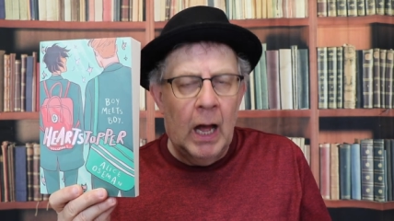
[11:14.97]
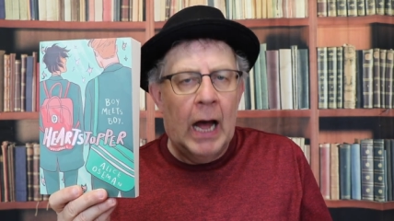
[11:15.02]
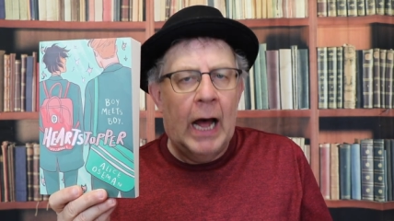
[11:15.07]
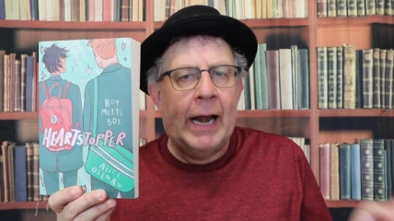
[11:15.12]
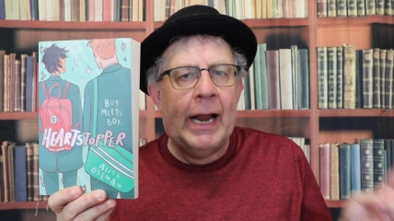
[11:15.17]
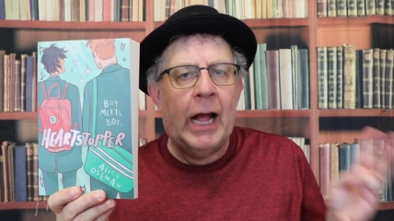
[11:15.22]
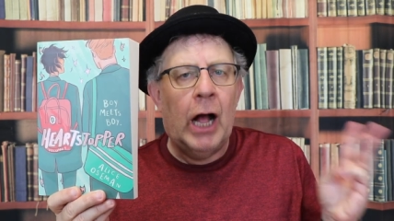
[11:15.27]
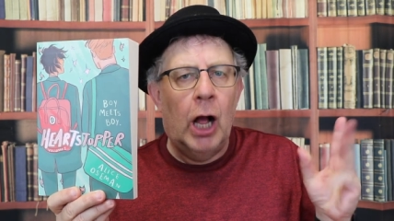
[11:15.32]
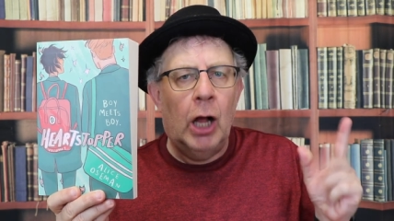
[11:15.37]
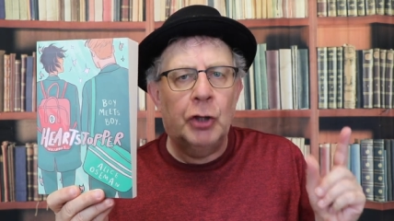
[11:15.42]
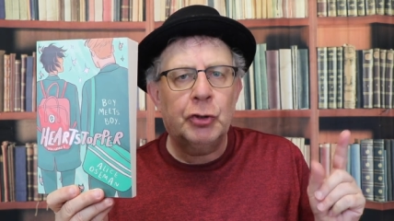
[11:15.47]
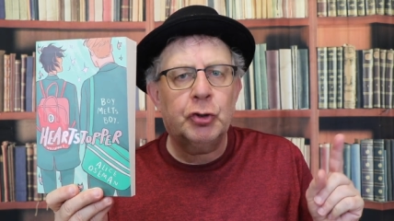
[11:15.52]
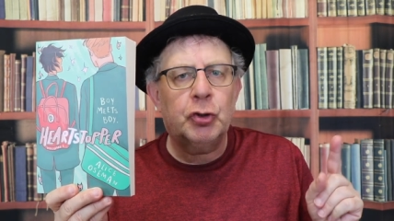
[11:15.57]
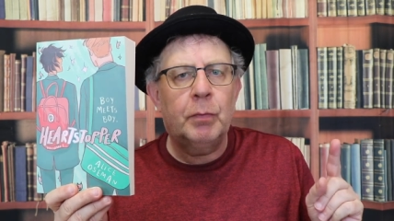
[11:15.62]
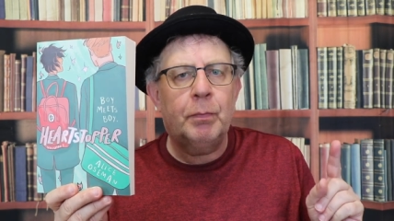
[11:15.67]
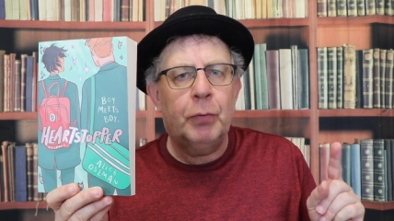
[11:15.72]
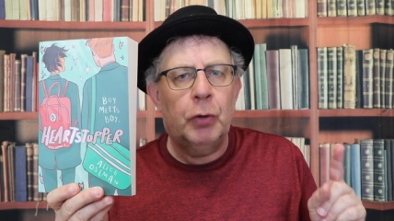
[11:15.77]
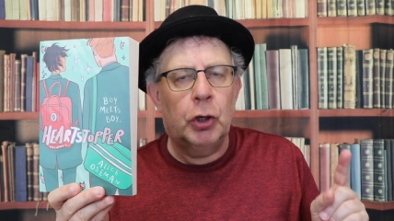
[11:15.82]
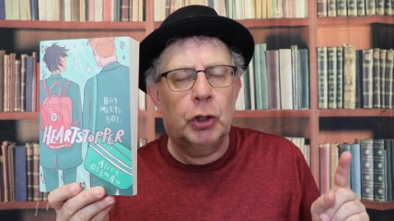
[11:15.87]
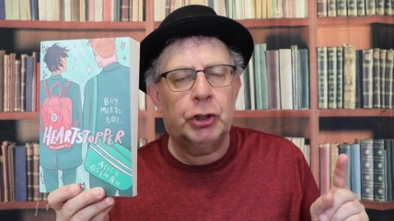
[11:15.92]
And I
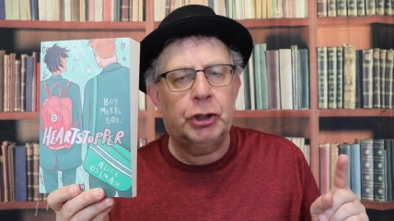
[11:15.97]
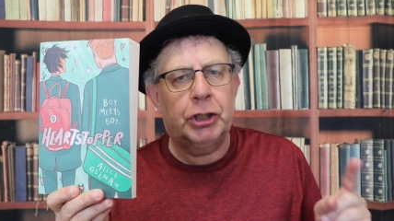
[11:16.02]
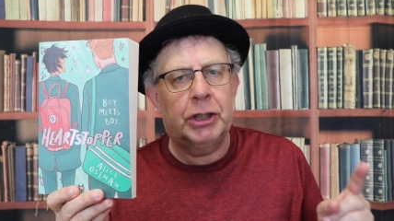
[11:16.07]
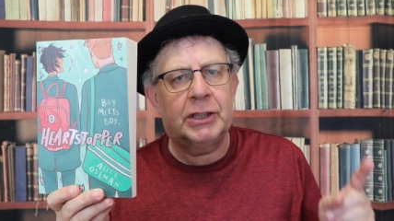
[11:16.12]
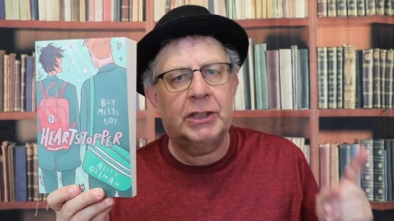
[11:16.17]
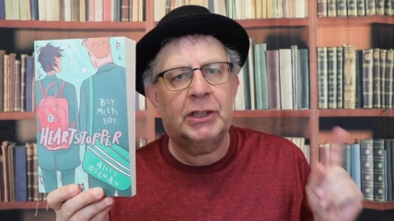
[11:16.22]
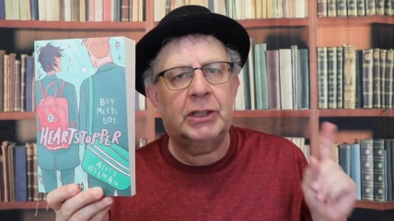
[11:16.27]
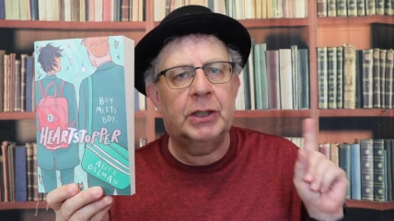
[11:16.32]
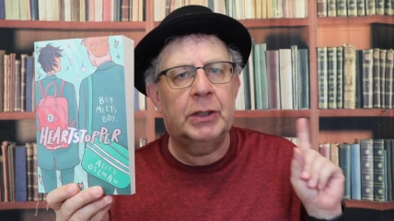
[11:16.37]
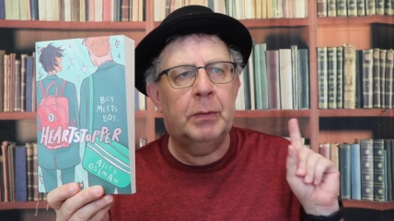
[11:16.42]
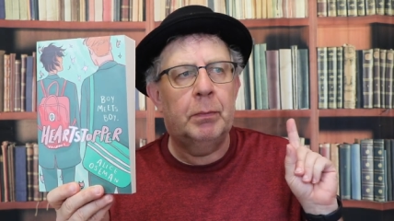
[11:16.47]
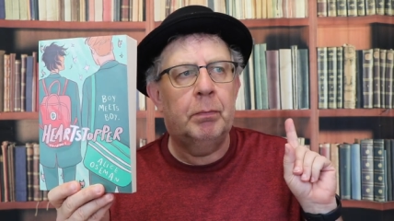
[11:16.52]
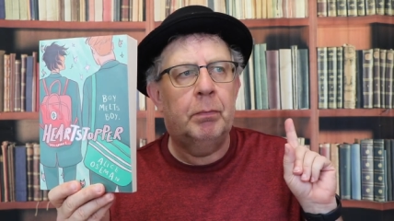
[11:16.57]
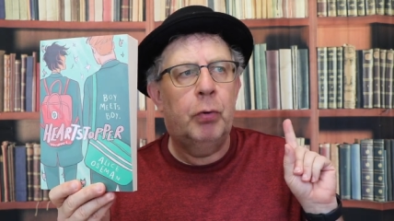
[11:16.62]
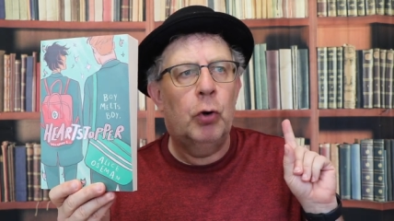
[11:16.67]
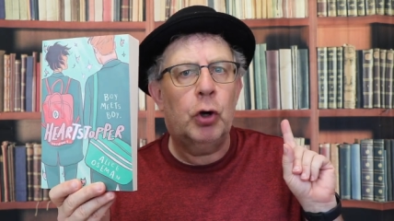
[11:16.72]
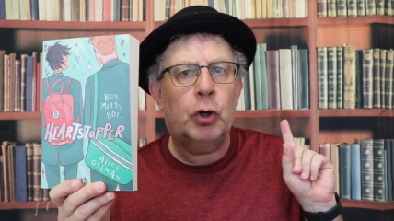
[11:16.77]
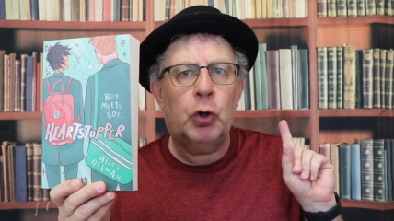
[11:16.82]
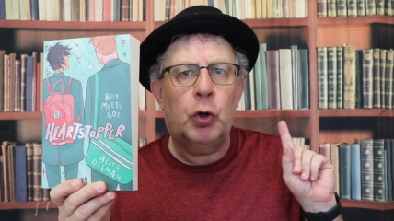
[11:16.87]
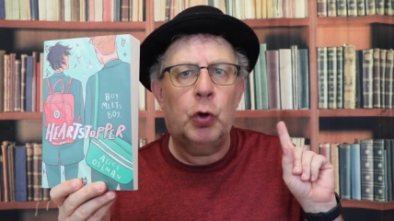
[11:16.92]
also purchased
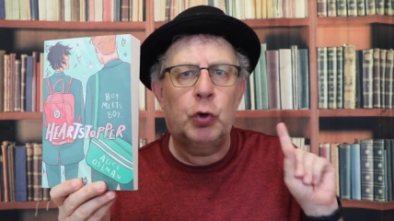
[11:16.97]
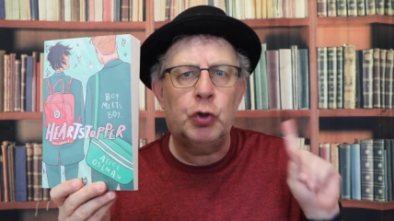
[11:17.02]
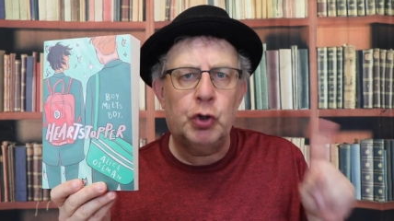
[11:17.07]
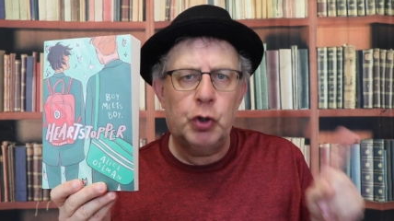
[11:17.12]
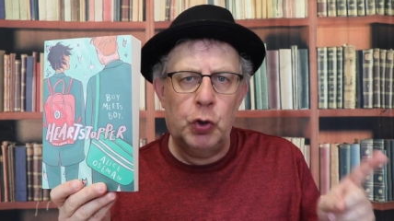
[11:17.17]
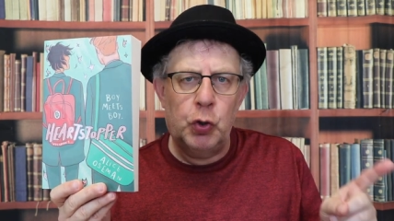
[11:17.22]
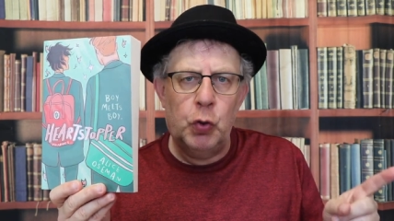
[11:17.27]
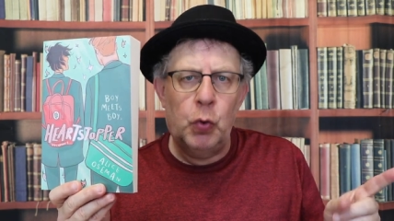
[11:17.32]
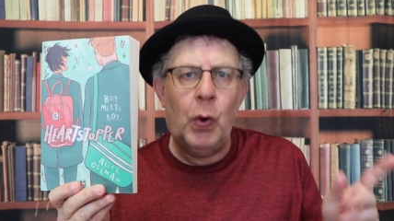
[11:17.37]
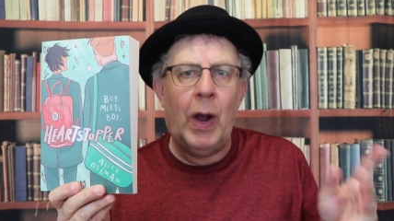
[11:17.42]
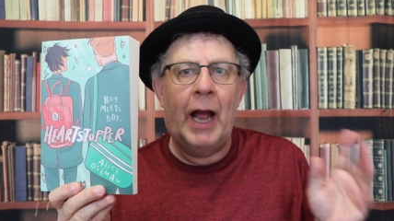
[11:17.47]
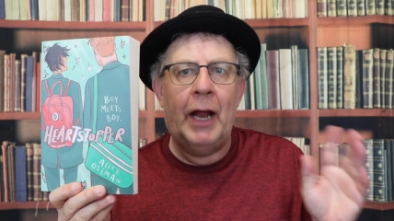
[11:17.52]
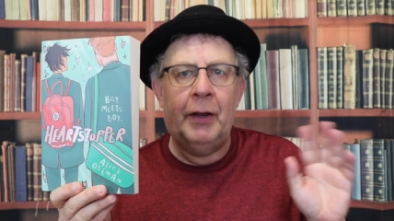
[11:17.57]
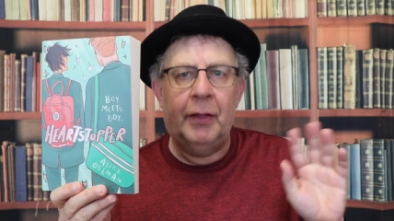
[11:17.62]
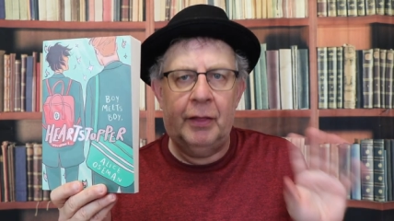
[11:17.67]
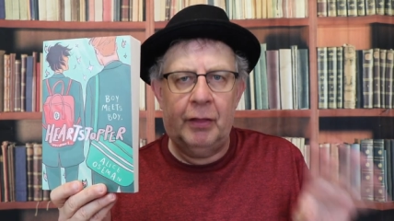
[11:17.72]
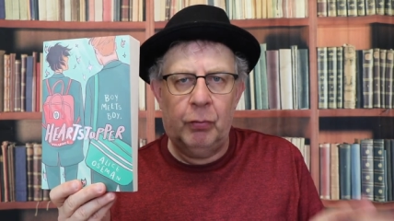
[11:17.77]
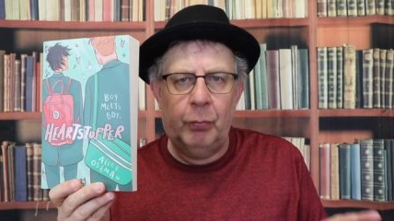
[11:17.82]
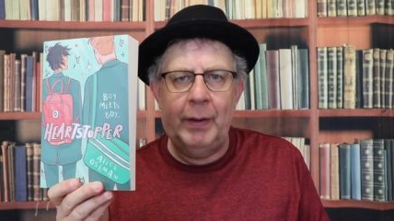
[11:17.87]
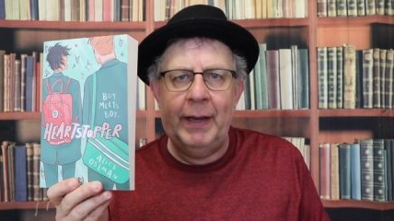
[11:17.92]
book two and
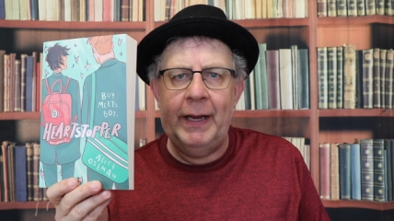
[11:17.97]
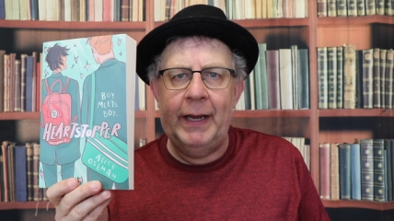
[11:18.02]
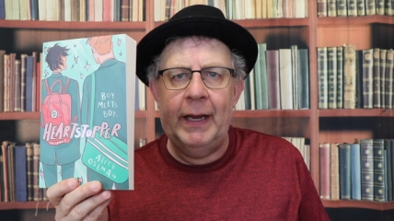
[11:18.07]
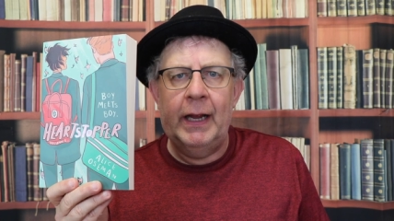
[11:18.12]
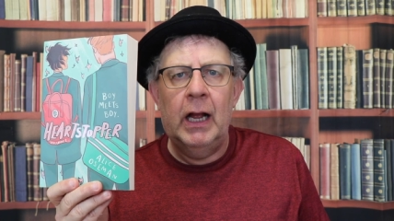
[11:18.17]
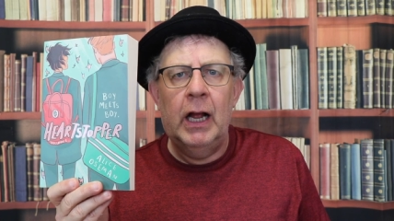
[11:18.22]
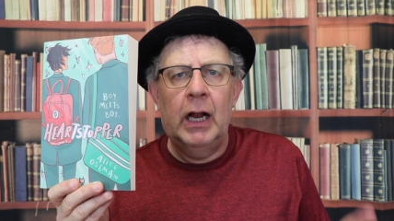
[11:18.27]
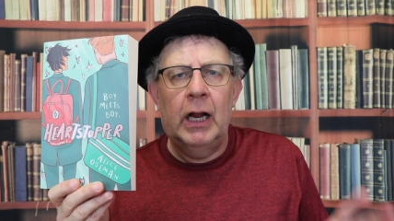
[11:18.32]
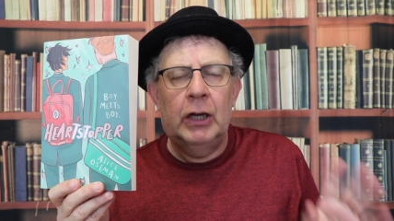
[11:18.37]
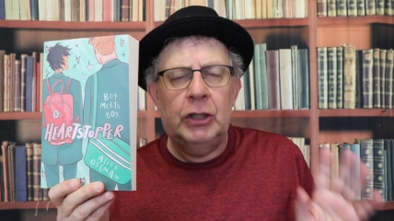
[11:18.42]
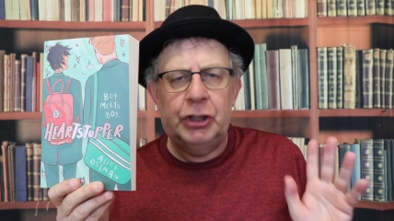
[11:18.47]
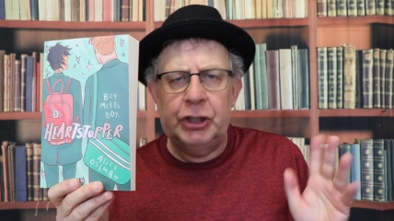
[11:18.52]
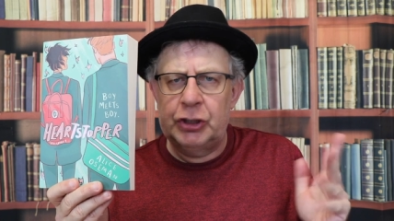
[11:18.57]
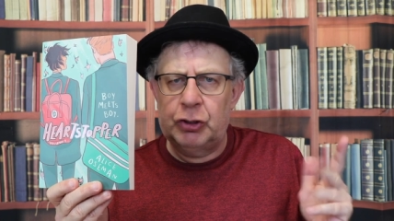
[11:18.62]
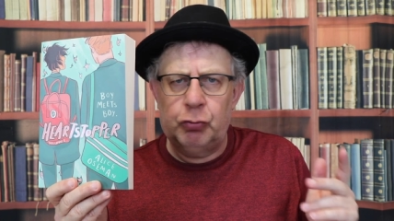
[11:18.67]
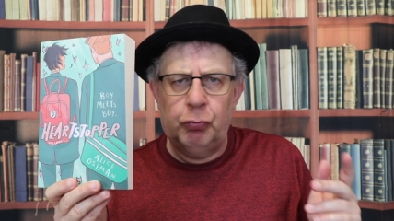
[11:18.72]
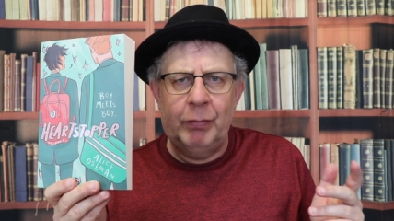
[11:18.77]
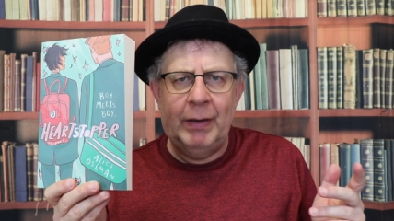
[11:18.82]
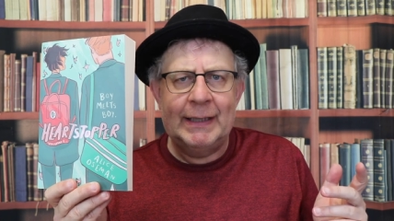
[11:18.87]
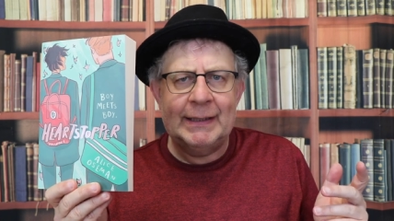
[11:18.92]
three
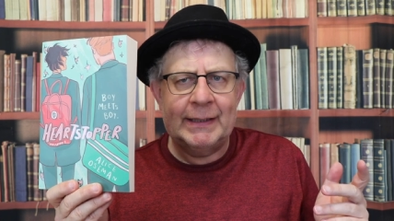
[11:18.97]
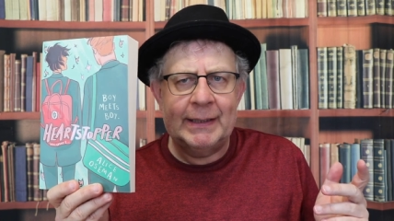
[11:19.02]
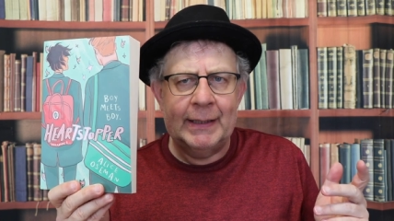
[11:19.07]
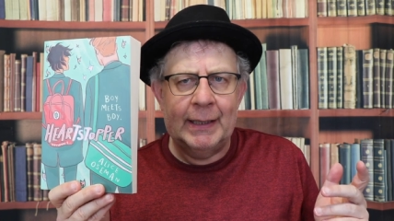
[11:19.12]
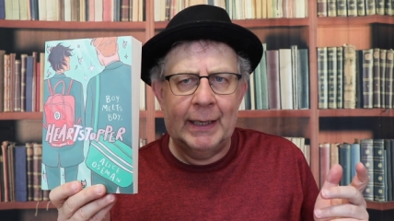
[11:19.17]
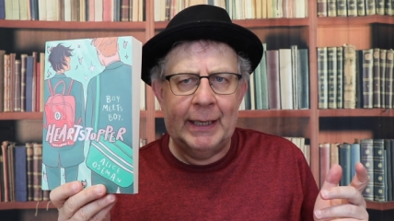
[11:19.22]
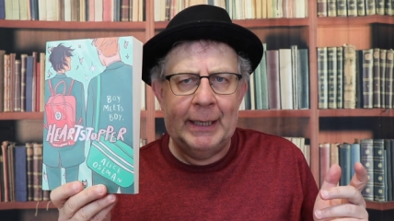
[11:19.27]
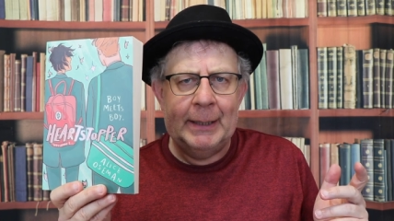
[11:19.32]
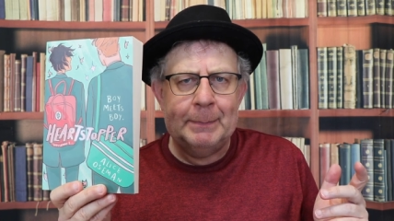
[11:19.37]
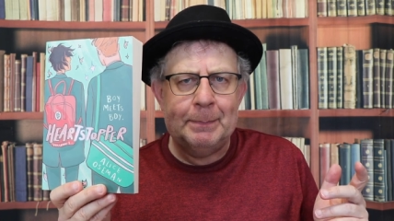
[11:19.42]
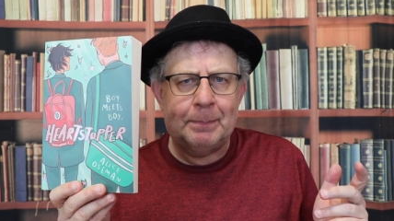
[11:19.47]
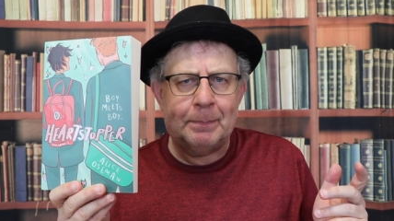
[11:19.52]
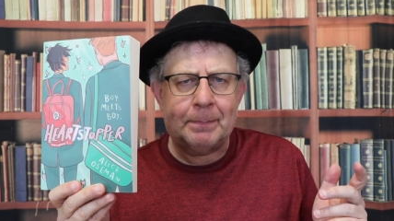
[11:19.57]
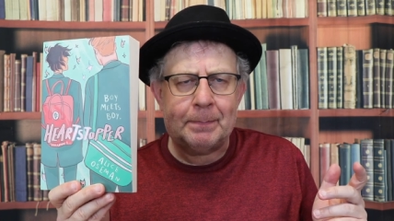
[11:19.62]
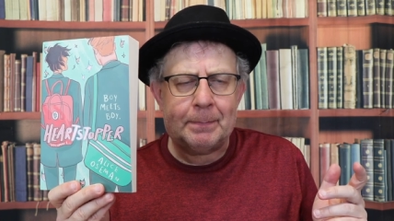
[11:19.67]
just recently.